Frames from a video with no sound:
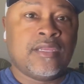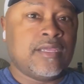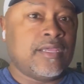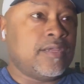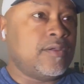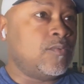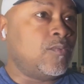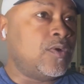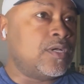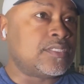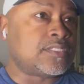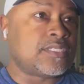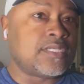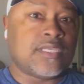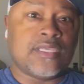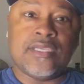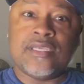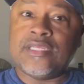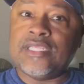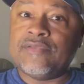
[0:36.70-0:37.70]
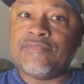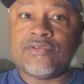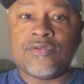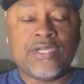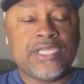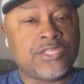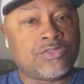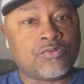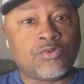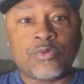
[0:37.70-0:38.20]
And once again, even though
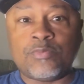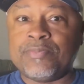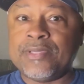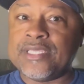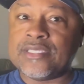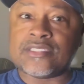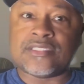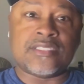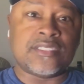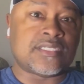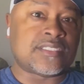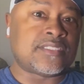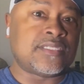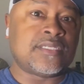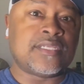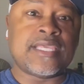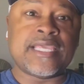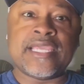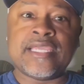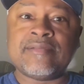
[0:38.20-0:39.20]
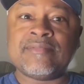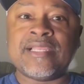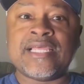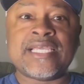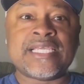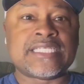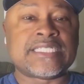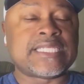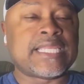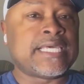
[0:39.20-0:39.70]
he threw the pick six in the game
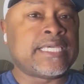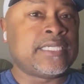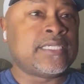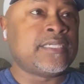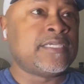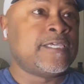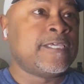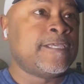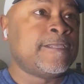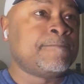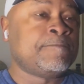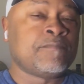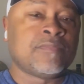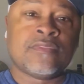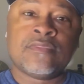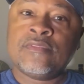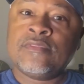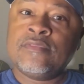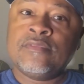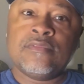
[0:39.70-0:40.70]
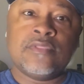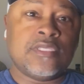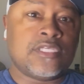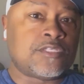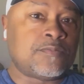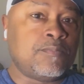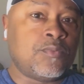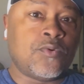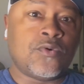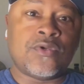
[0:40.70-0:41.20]
last night,
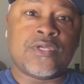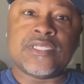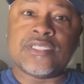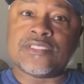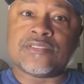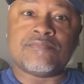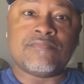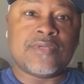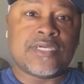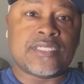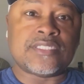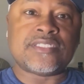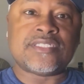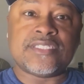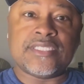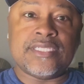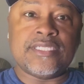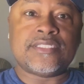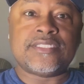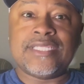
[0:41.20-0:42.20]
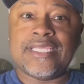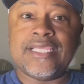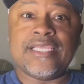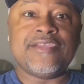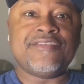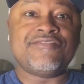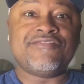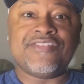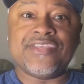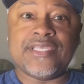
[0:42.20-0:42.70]
this boy is must-see
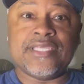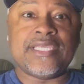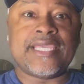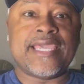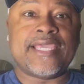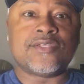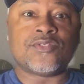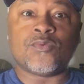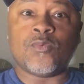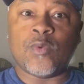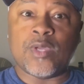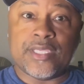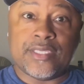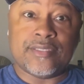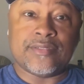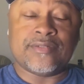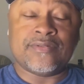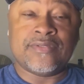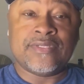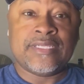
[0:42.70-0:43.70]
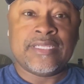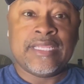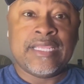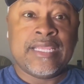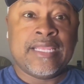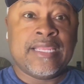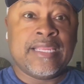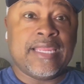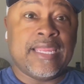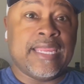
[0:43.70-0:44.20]
TV as well.
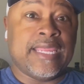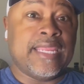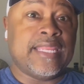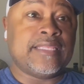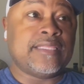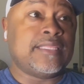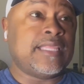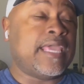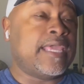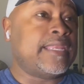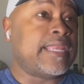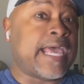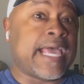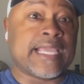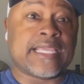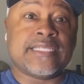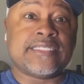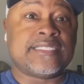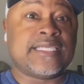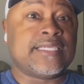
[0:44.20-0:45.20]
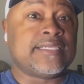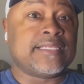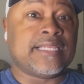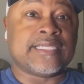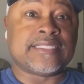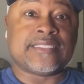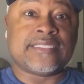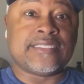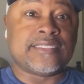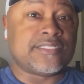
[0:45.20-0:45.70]
And and I can tell you
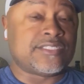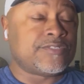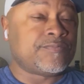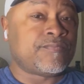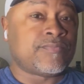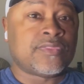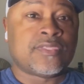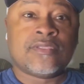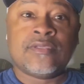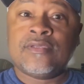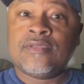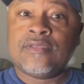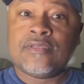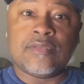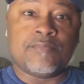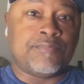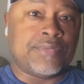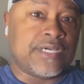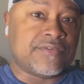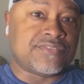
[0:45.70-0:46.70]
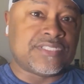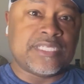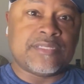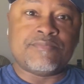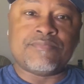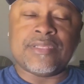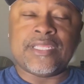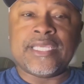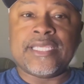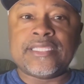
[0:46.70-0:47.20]
like this, the Buffs
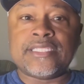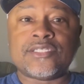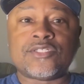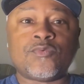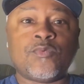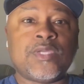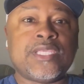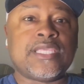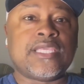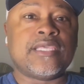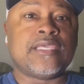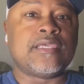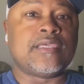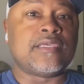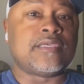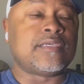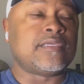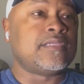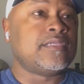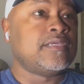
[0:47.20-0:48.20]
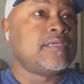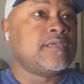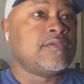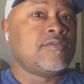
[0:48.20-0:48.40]
didn't play this weekend,